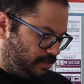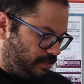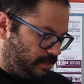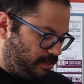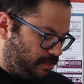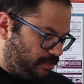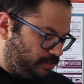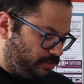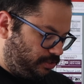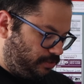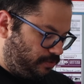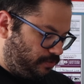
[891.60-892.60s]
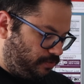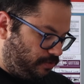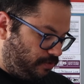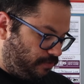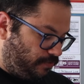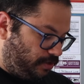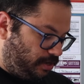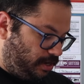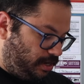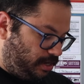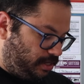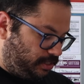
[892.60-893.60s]
so For
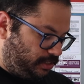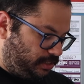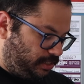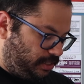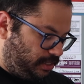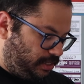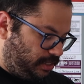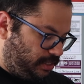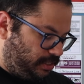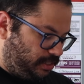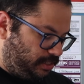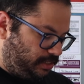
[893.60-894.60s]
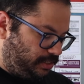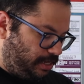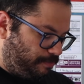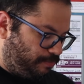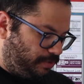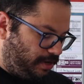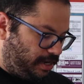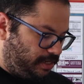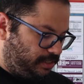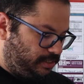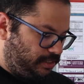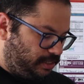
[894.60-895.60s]
us, the set
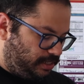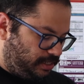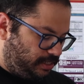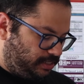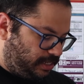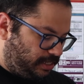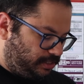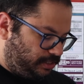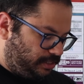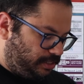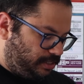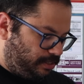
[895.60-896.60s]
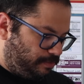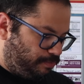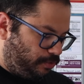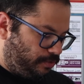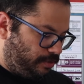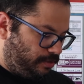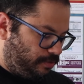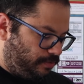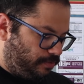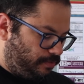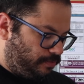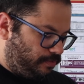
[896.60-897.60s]
price is actually
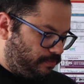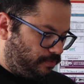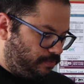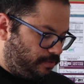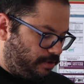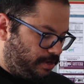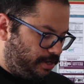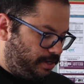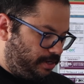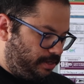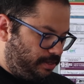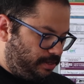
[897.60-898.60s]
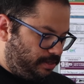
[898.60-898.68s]
0.1,